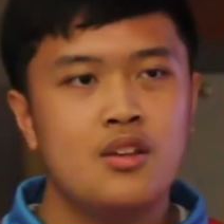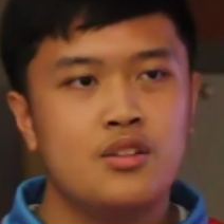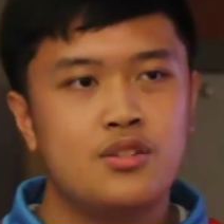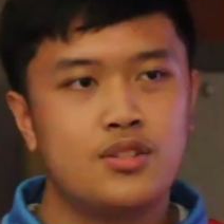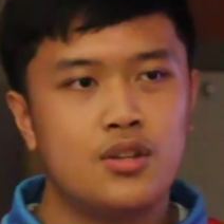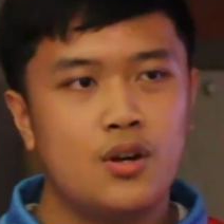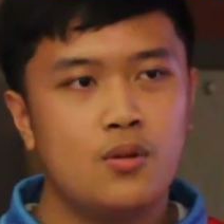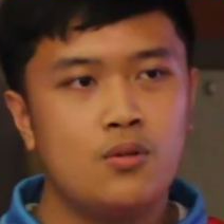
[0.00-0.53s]

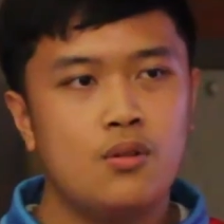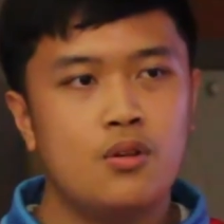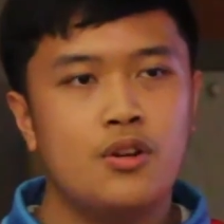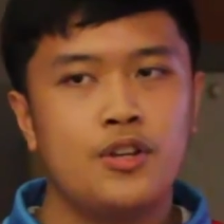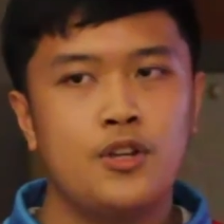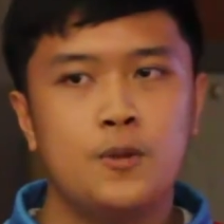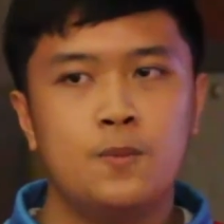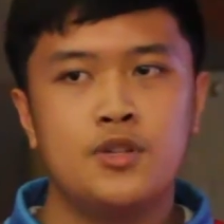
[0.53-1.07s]
So
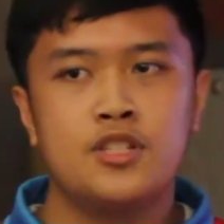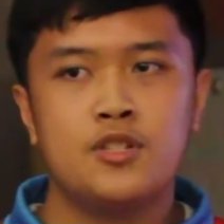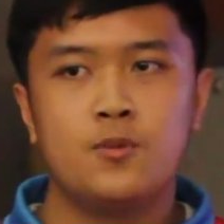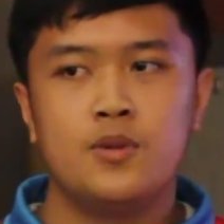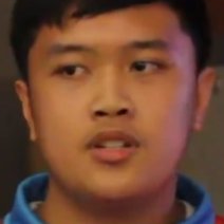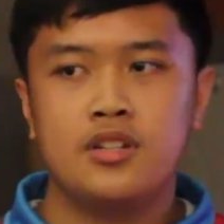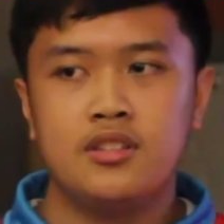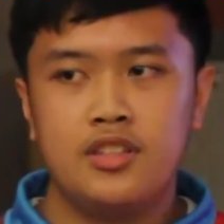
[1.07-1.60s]
humans
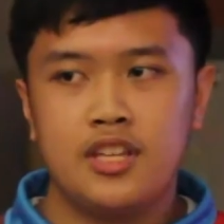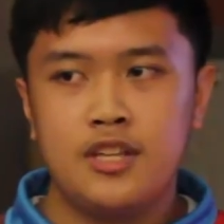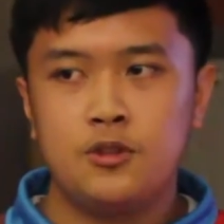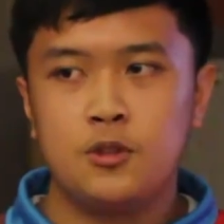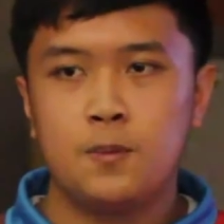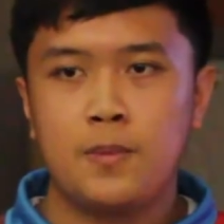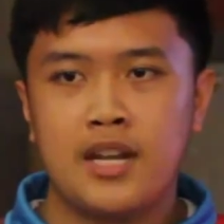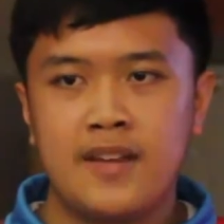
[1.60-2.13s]
will continue
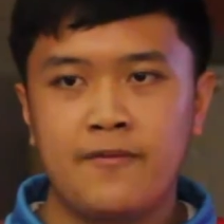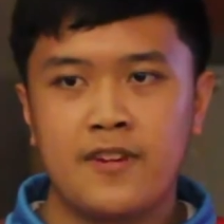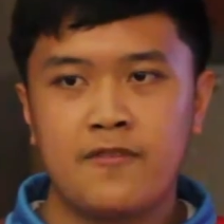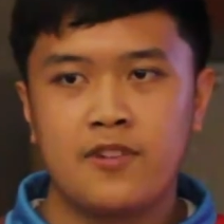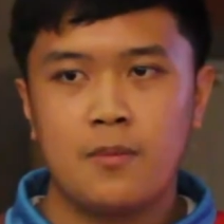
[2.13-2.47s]
to benefit